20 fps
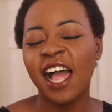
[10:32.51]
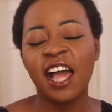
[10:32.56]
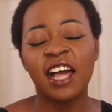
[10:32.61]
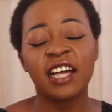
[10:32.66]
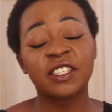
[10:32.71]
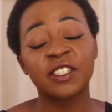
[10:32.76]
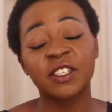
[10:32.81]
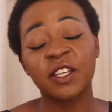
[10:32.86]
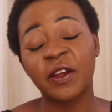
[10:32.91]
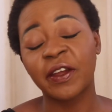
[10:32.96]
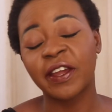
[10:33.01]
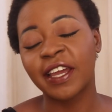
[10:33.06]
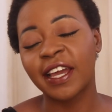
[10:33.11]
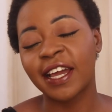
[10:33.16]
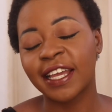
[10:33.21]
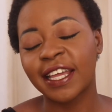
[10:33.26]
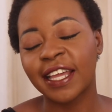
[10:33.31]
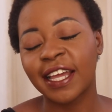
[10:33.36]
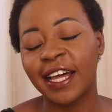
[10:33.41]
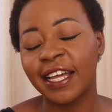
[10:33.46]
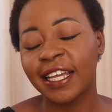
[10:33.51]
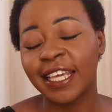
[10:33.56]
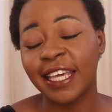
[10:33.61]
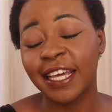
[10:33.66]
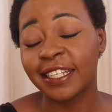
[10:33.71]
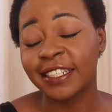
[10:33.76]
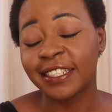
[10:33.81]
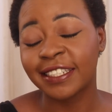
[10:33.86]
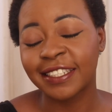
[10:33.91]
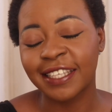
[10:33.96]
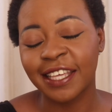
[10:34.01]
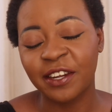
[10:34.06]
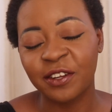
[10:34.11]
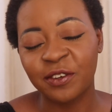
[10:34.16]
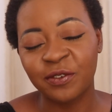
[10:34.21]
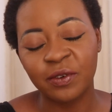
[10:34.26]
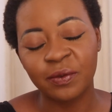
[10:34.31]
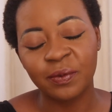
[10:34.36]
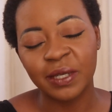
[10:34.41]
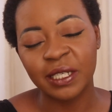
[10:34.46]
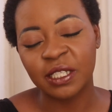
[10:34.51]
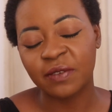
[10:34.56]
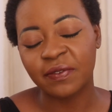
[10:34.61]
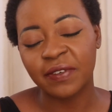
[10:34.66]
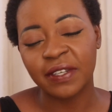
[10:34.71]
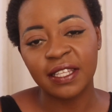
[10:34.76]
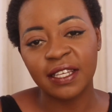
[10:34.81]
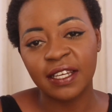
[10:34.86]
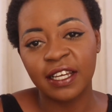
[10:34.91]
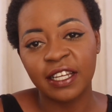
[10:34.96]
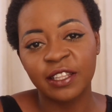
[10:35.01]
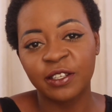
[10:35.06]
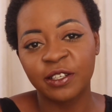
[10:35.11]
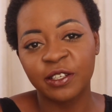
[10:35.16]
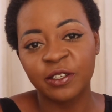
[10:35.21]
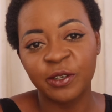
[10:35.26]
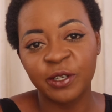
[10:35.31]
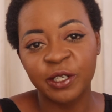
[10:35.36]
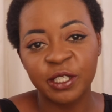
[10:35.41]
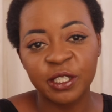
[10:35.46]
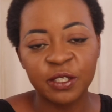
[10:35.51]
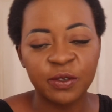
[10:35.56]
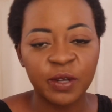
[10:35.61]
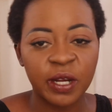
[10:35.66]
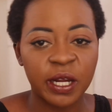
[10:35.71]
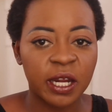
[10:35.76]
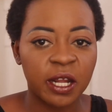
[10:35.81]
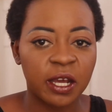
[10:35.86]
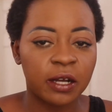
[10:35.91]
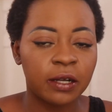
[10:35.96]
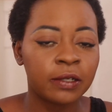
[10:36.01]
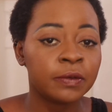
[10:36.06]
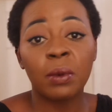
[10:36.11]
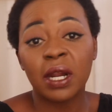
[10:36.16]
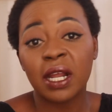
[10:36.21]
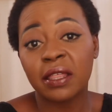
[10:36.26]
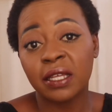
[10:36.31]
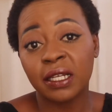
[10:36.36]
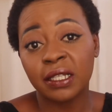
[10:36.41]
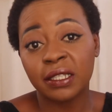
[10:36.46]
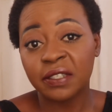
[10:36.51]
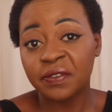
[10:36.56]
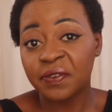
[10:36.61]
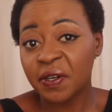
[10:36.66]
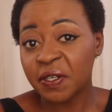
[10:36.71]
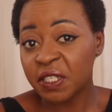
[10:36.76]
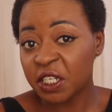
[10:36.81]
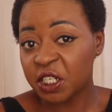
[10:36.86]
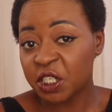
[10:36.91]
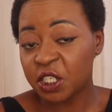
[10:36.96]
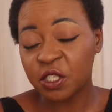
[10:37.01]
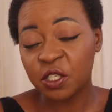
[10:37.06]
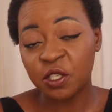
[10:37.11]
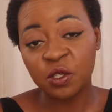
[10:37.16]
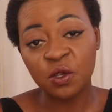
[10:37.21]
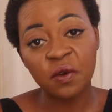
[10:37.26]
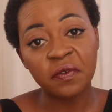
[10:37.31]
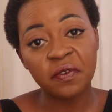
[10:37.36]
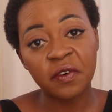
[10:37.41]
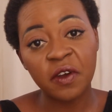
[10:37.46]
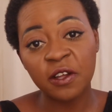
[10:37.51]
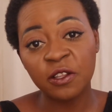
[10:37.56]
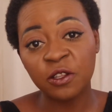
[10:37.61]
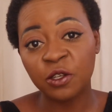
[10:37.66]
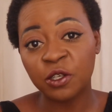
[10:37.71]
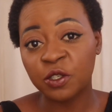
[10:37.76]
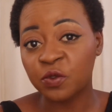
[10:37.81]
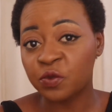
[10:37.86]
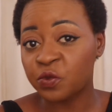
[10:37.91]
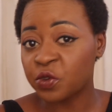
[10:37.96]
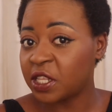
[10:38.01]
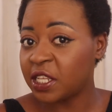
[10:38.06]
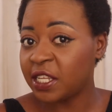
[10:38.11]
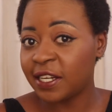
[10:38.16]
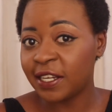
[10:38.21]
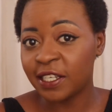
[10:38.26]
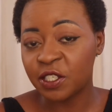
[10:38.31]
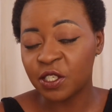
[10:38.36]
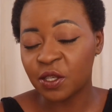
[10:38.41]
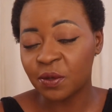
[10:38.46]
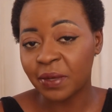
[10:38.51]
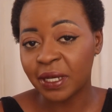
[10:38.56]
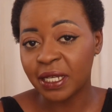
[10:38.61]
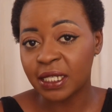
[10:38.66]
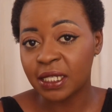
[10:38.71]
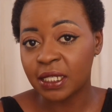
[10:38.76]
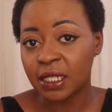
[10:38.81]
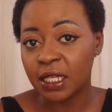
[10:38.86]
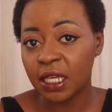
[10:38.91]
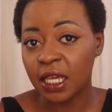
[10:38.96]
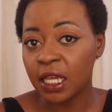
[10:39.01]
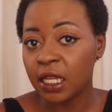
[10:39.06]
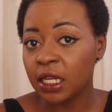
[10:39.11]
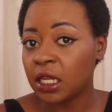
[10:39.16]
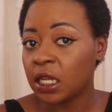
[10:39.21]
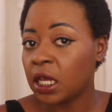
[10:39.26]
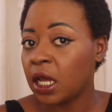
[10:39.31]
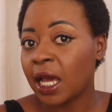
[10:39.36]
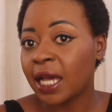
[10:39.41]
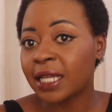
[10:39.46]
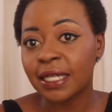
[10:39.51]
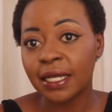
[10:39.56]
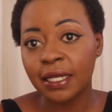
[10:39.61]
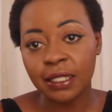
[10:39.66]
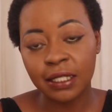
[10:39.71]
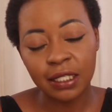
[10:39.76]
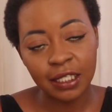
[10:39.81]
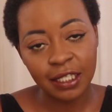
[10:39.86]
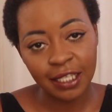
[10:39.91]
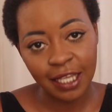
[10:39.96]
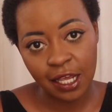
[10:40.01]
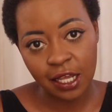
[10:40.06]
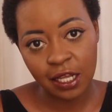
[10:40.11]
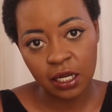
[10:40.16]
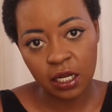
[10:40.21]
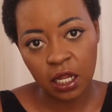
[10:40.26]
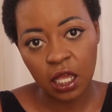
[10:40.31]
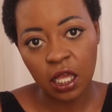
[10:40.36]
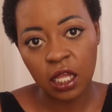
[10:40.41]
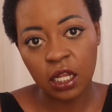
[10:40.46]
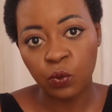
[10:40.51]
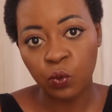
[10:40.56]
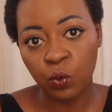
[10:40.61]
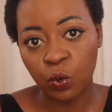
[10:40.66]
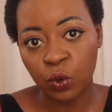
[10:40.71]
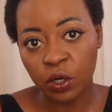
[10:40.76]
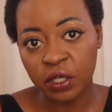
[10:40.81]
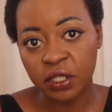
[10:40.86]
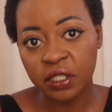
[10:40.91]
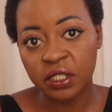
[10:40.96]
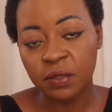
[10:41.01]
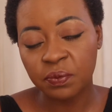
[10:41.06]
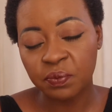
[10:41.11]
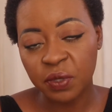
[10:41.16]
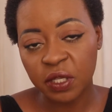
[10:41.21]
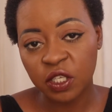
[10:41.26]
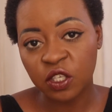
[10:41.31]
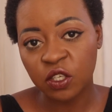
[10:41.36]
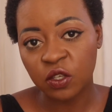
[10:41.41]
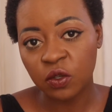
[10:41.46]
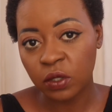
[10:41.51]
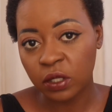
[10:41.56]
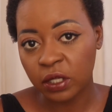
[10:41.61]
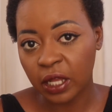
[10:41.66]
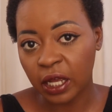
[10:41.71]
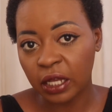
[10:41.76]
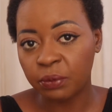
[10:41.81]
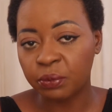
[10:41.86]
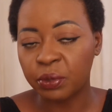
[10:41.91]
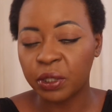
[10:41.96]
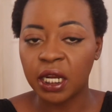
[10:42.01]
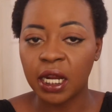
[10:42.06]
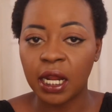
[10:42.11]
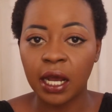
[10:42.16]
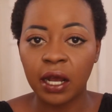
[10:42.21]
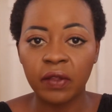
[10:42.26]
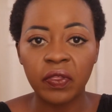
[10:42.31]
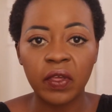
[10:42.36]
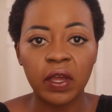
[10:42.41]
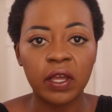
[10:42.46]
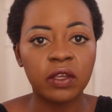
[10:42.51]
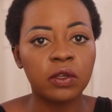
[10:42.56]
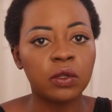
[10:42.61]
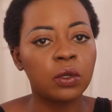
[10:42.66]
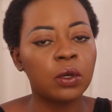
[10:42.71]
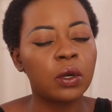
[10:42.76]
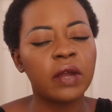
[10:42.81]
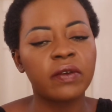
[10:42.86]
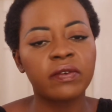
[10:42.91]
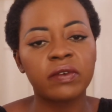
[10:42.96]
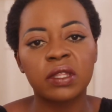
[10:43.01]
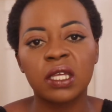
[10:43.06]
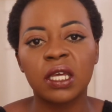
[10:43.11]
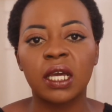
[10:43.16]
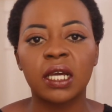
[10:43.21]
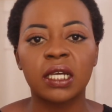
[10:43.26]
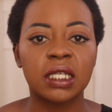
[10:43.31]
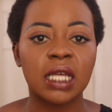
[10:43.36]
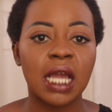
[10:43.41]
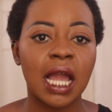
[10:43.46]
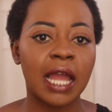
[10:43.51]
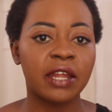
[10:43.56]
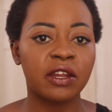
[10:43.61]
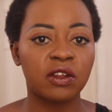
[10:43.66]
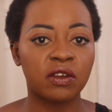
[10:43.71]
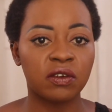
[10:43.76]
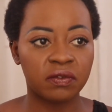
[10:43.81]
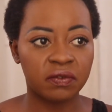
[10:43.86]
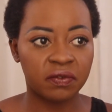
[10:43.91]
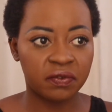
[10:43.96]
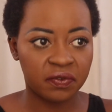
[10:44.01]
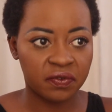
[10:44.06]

sorry, I can't just get over myself. I think I look gorgeous right now. But I think this foundation so far looks really nice on my skin. As I said, it was a bit too light, but now that, you know, everything has kind of,